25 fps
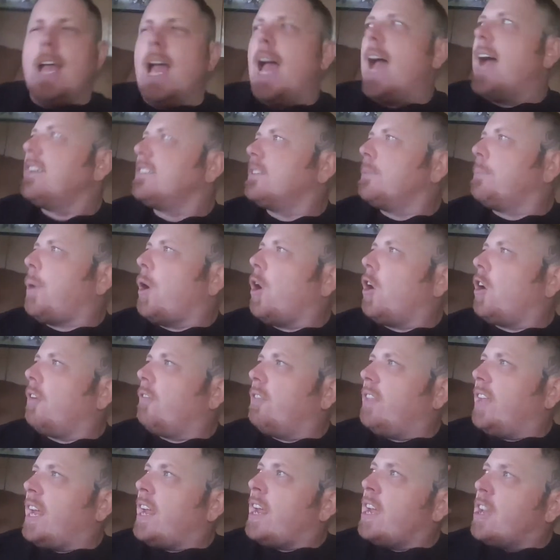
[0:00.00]
as a part
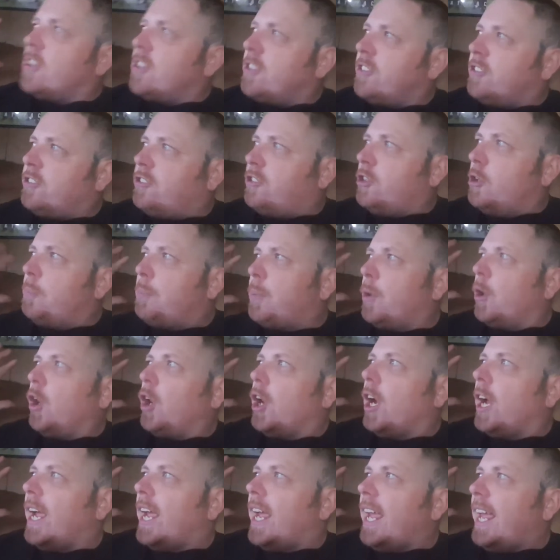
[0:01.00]
of the
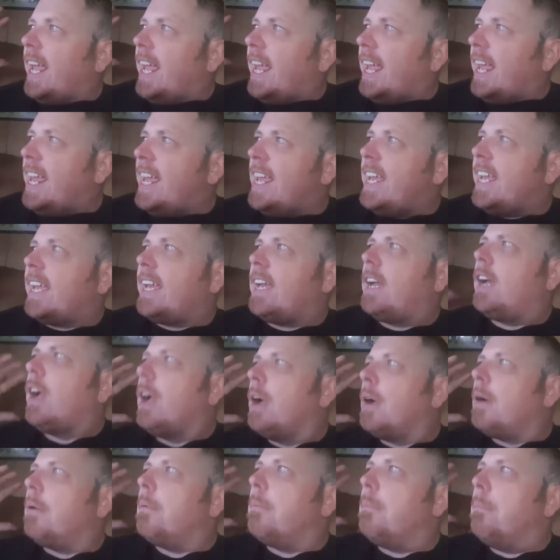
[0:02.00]
Super Ink
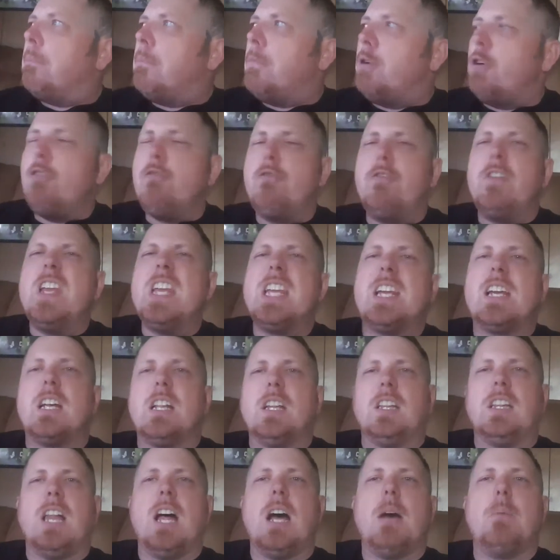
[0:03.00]
Movie
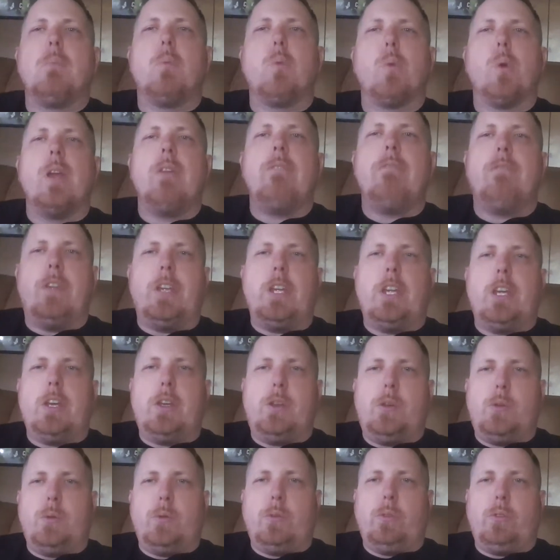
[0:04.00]
Club
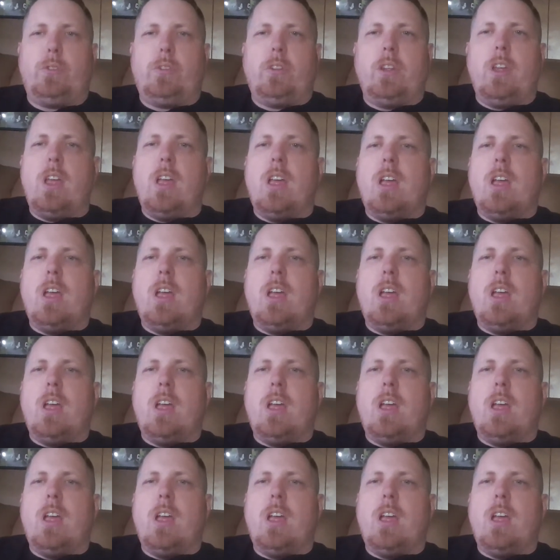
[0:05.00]
reviews